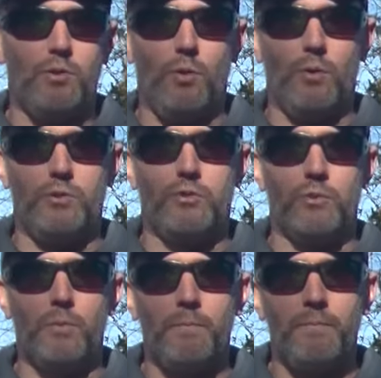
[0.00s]
to hold
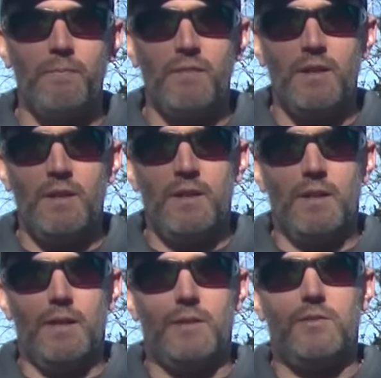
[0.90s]
true.
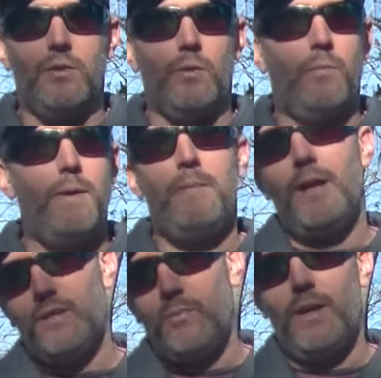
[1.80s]
So maybe
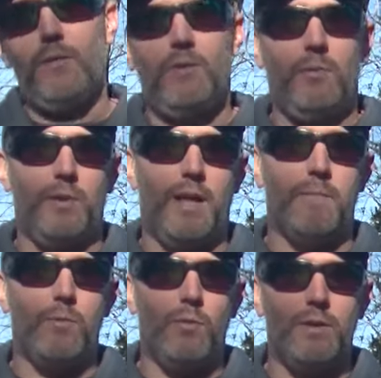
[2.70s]
next week when
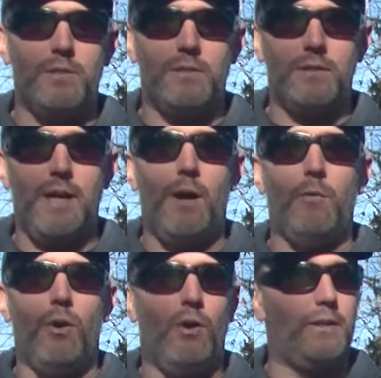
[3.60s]
that moon isn't
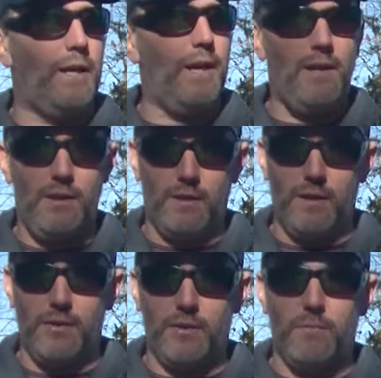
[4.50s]
out all day,
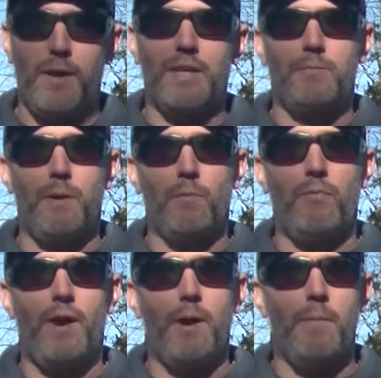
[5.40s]
the bass bite will
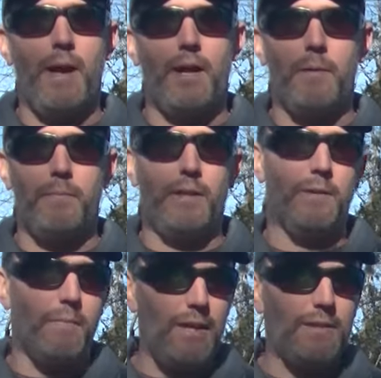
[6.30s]
fire back up. But in
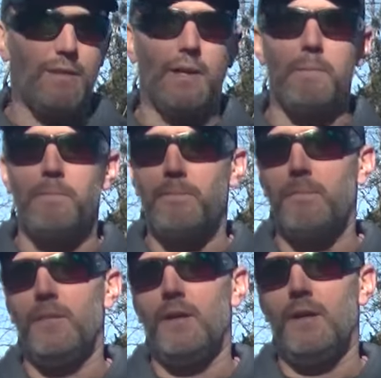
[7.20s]
the meantime,
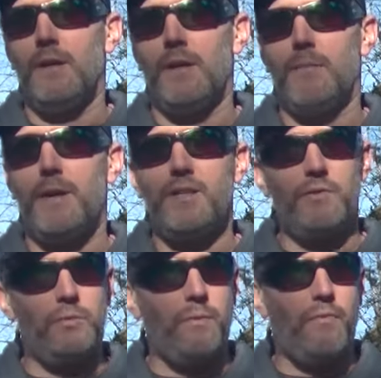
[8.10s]
bass
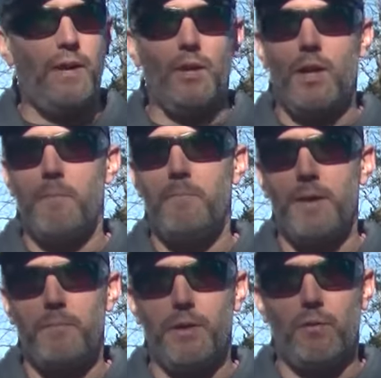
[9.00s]
fishermen find a lot of
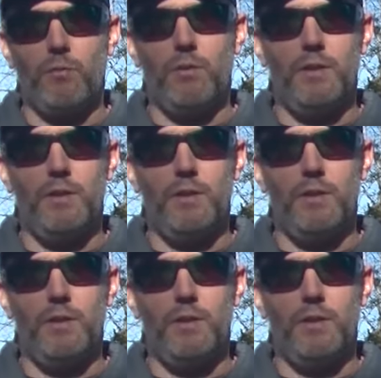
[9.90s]
big pickerel.